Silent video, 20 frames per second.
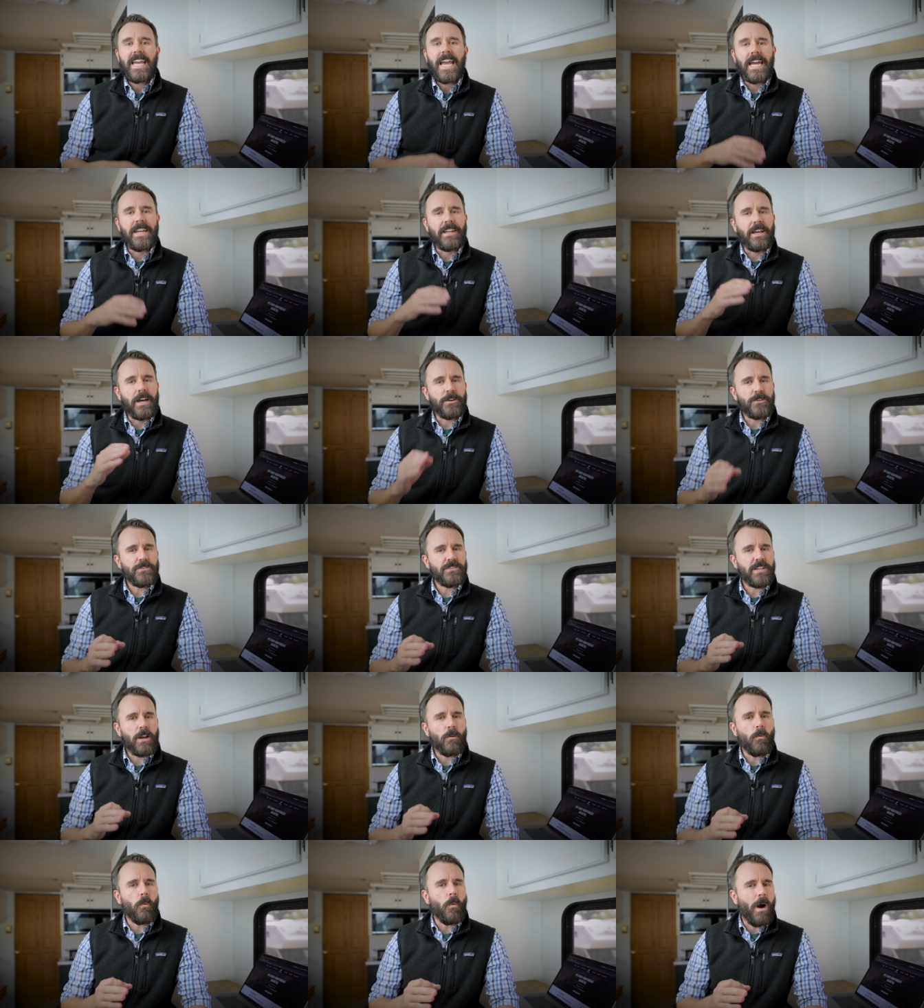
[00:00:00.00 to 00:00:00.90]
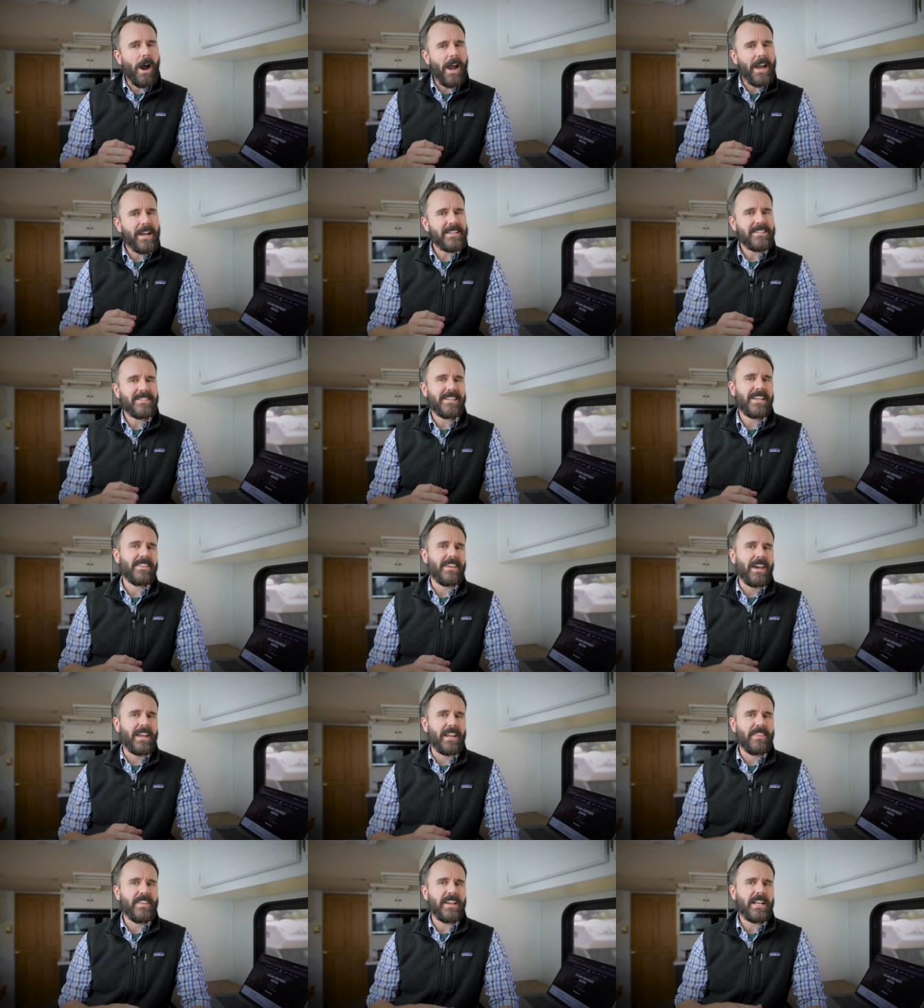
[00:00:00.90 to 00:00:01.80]
And to understand why I say
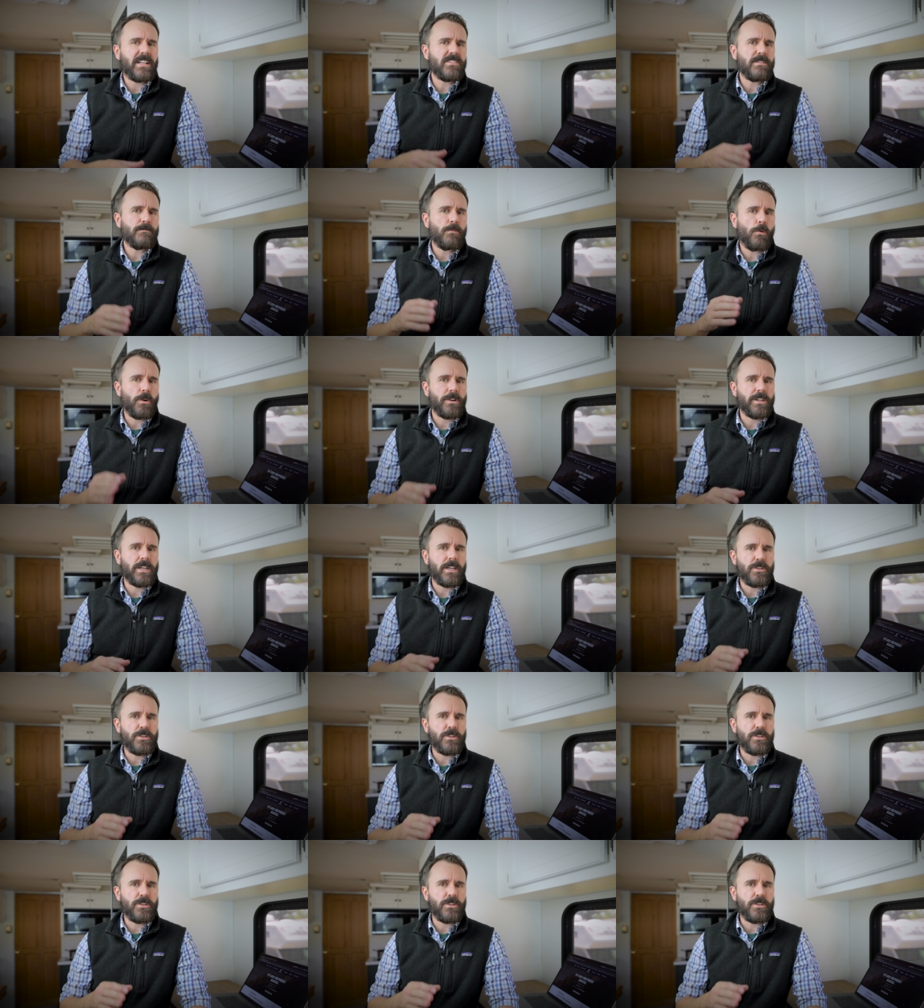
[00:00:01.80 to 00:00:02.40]
that, I think it's important